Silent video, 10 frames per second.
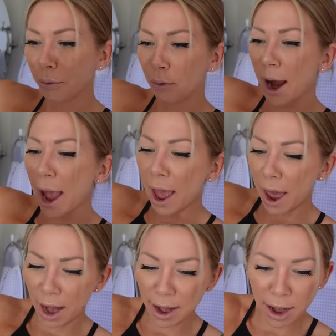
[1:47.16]

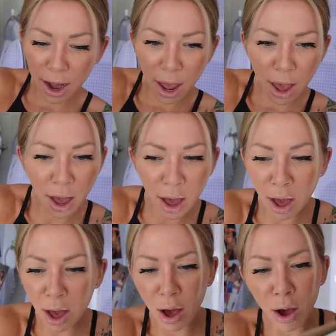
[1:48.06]
brand
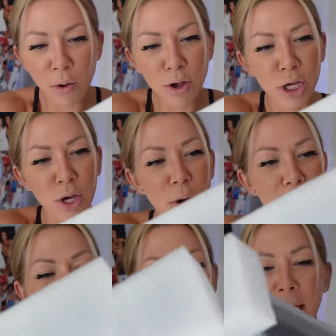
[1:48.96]
you
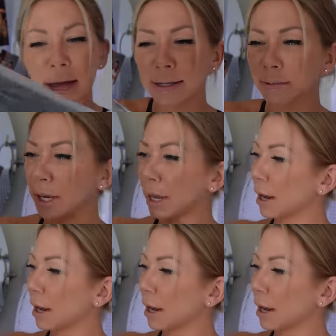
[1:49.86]
have got to be